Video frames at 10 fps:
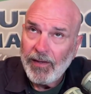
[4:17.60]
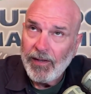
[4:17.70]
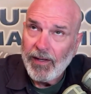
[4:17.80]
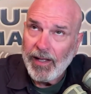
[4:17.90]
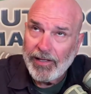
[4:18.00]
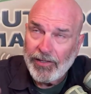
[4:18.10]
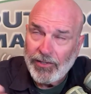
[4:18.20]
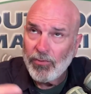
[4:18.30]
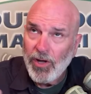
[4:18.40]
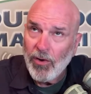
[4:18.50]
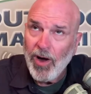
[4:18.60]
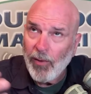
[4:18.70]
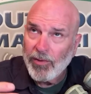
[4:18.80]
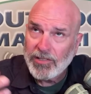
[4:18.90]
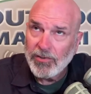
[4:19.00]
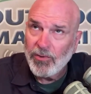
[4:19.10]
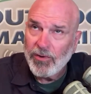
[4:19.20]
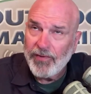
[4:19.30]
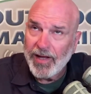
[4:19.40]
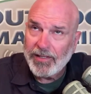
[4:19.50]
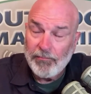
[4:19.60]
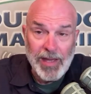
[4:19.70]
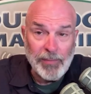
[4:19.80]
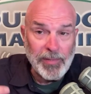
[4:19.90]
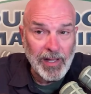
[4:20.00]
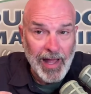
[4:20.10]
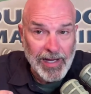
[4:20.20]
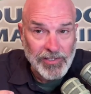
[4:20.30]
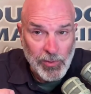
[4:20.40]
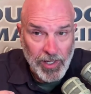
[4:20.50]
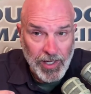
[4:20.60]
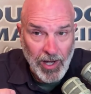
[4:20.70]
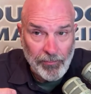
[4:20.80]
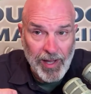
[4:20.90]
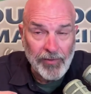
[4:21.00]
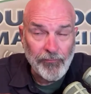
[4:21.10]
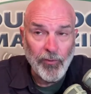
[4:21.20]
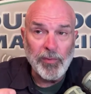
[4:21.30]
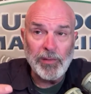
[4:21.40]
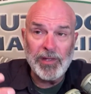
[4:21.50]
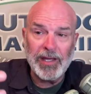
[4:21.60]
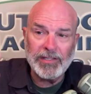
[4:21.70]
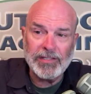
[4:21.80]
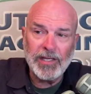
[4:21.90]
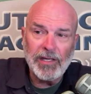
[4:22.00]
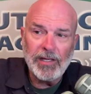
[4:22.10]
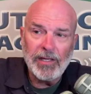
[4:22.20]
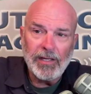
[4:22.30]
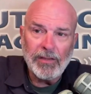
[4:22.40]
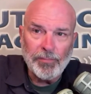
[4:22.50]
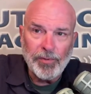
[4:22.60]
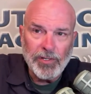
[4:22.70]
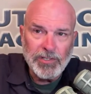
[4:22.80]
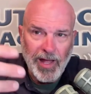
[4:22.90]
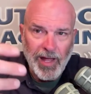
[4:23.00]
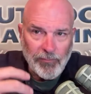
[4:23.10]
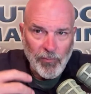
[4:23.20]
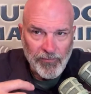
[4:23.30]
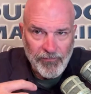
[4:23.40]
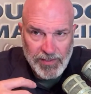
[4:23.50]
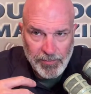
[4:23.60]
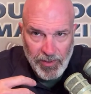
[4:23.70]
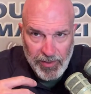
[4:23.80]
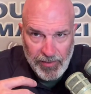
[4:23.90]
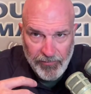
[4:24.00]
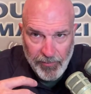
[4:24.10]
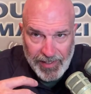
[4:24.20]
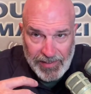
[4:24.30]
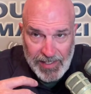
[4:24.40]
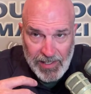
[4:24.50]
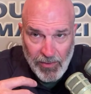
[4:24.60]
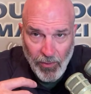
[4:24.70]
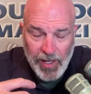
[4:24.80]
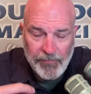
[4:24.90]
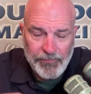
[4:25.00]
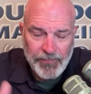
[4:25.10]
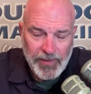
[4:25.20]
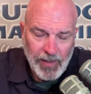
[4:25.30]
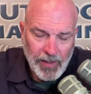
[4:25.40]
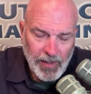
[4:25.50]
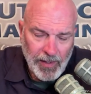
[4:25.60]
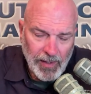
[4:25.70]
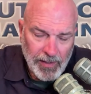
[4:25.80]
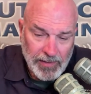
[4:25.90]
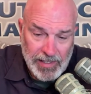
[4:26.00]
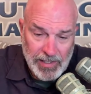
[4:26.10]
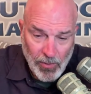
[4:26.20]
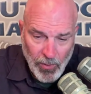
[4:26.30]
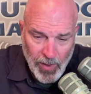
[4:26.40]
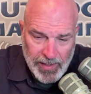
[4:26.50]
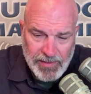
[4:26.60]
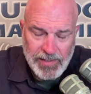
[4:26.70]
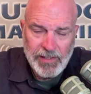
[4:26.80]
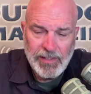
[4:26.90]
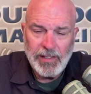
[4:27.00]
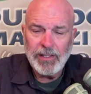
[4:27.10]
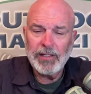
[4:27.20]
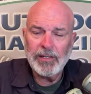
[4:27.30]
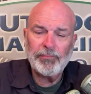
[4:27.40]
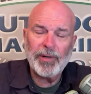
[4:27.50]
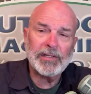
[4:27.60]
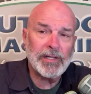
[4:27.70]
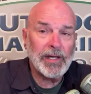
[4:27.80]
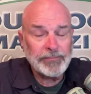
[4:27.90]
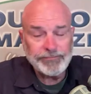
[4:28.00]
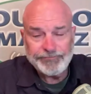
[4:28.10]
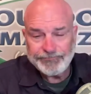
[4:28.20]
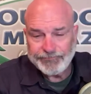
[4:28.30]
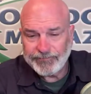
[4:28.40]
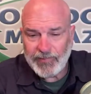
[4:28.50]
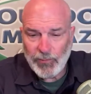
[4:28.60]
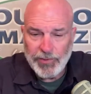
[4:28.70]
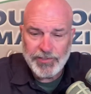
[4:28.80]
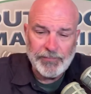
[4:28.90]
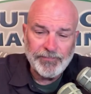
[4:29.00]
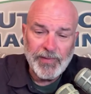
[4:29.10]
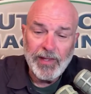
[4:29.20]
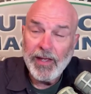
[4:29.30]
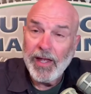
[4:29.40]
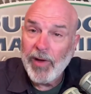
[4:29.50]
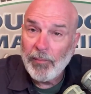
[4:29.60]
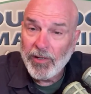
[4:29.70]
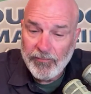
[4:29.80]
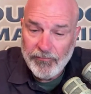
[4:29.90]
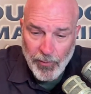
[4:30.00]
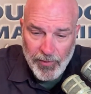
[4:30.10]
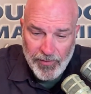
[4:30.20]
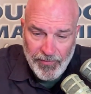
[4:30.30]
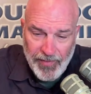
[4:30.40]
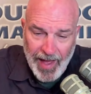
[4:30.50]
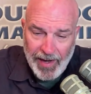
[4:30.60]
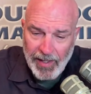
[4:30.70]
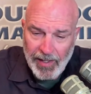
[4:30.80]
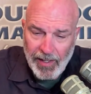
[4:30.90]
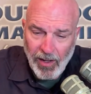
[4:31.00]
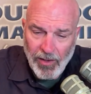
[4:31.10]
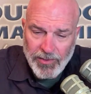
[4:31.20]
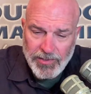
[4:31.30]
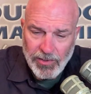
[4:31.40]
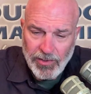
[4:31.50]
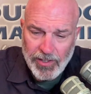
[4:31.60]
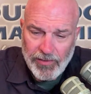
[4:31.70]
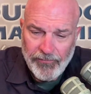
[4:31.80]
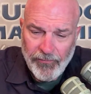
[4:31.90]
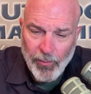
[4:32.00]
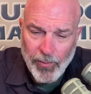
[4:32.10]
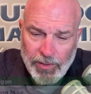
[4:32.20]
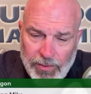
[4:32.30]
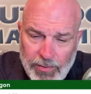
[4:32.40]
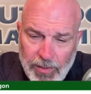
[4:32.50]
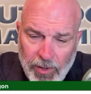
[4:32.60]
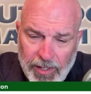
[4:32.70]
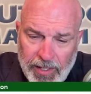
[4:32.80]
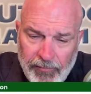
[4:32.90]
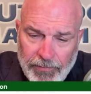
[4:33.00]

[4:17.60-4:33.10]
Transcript: And I don't know how it's going to affect it. Maybe it'll actually work out better for me because the birds will have more visibility for my decoy, decoys. But um, we'll see. Anyway, I'm looking forward to that. Also, looking forward to good morning, David.